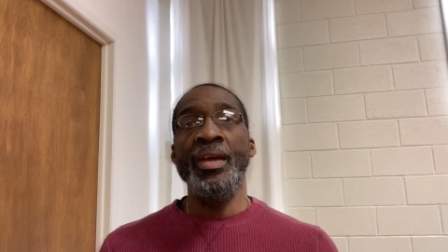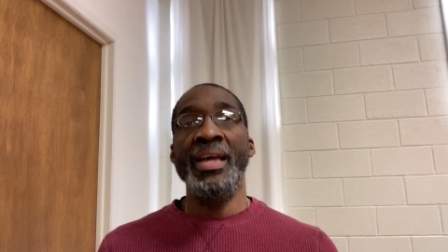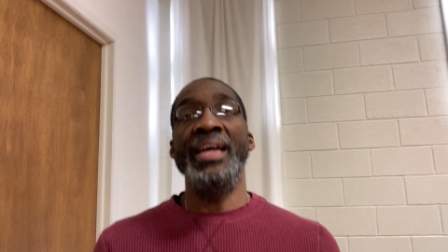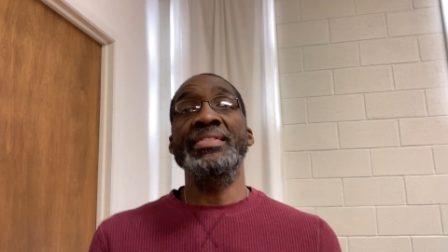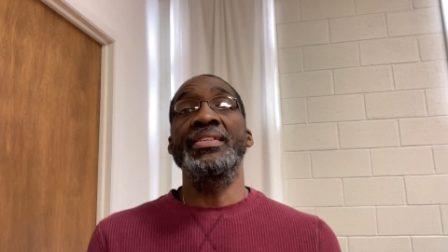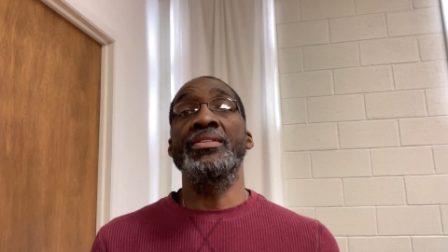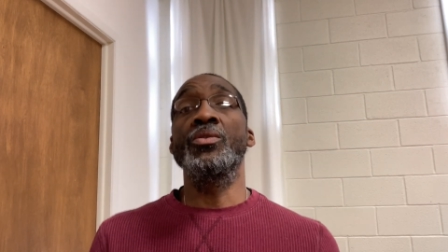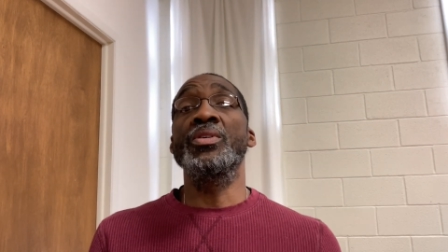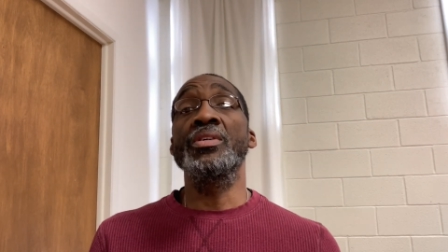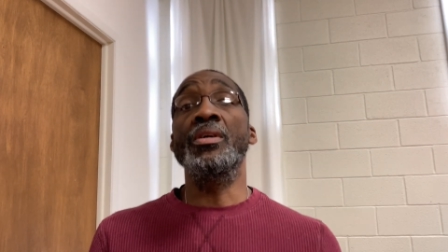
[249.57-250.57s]
As he is
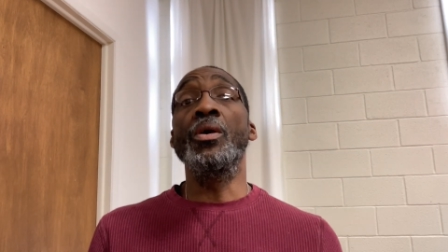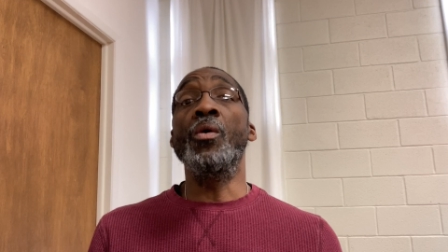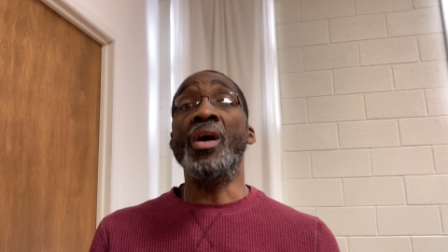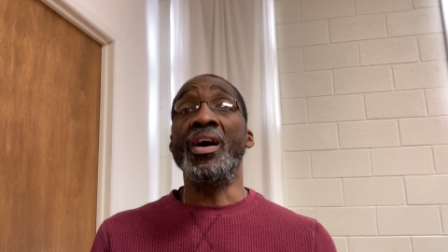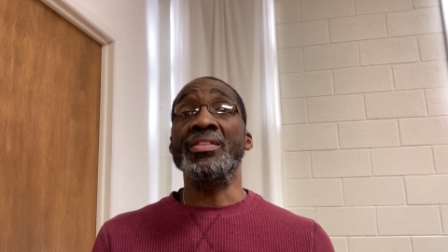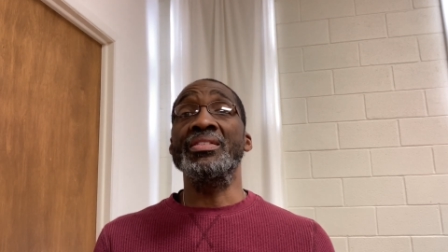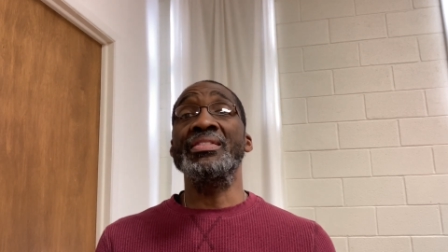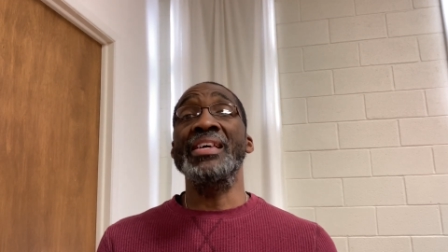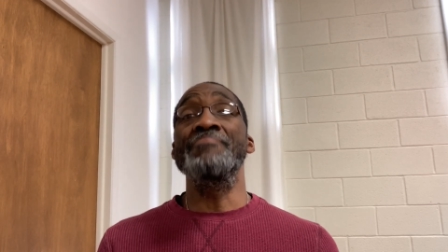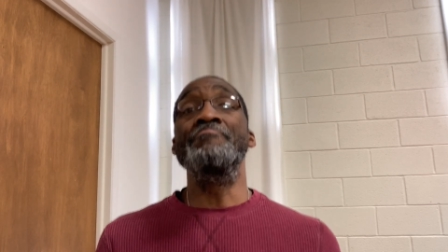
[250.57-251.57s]
going to go on to
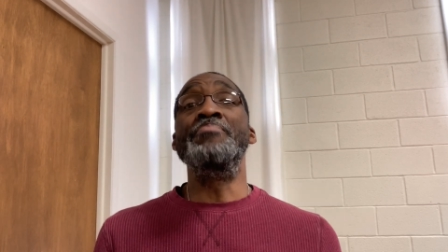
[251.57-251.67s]
say,